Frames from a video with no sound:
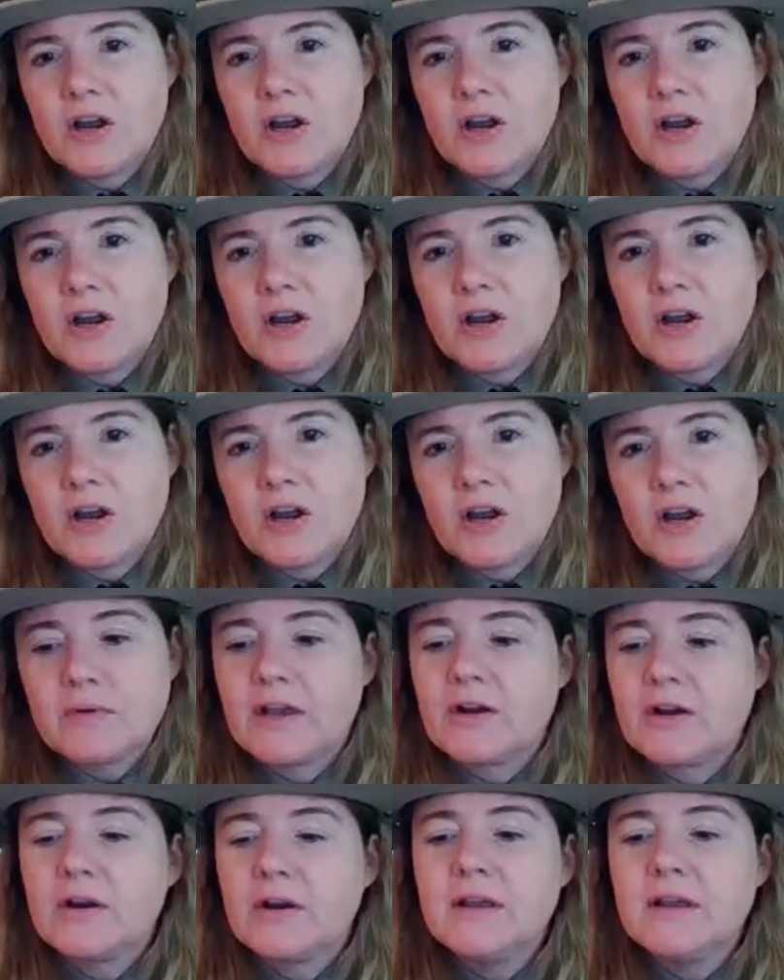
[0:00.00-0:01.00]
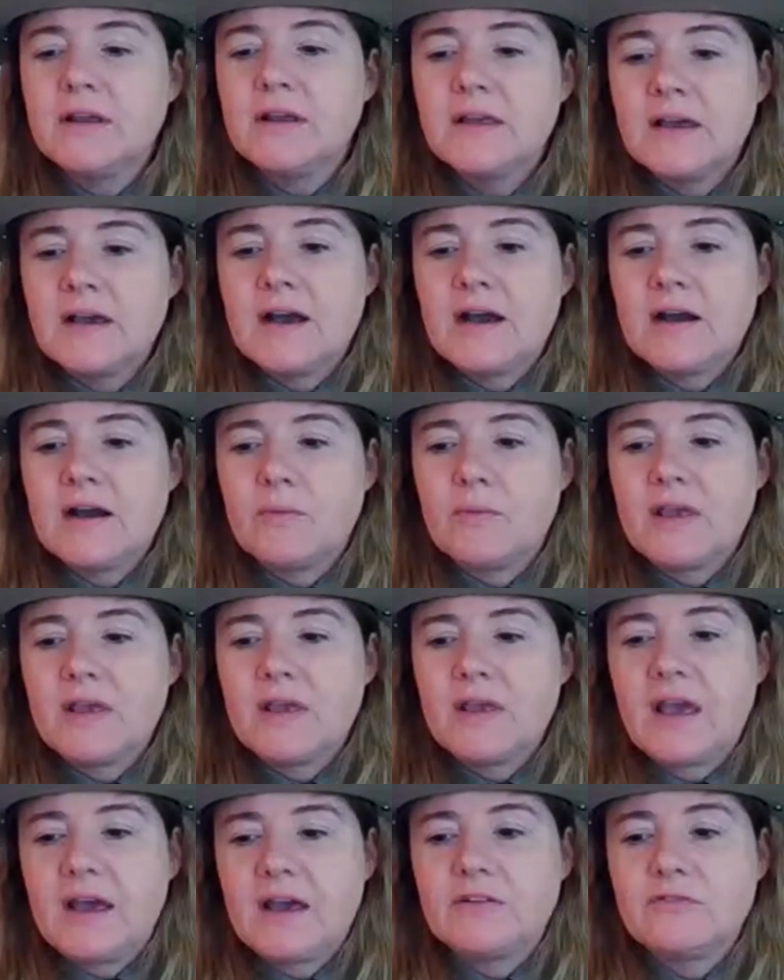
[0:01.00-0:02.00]
service at Mount Rainier.
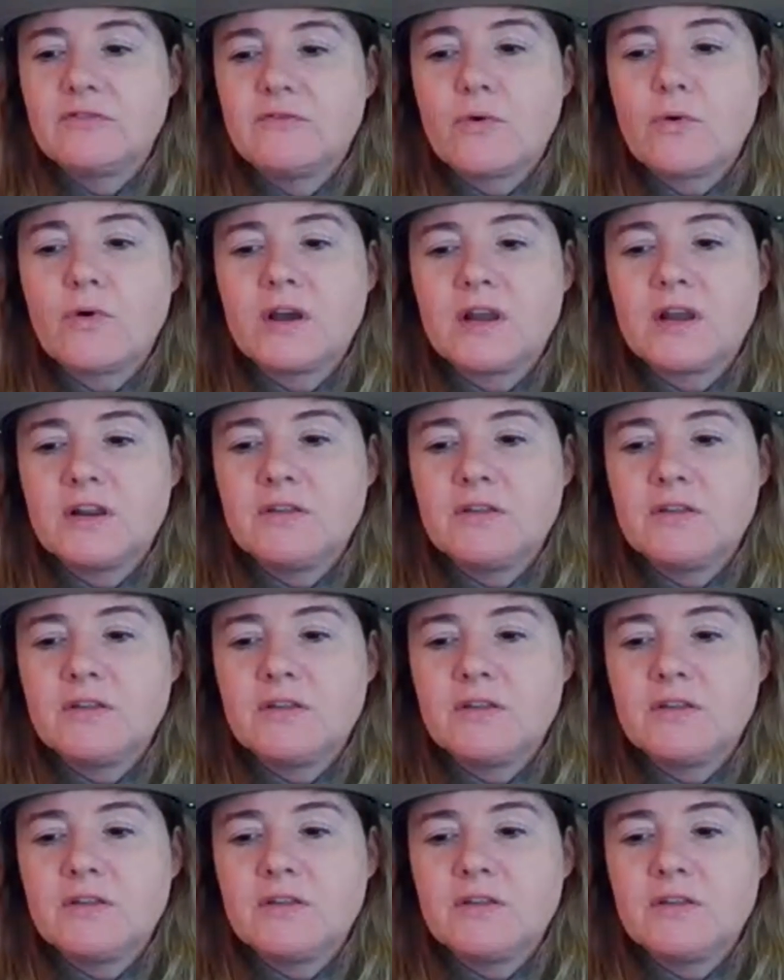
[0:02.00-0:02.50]
We had 4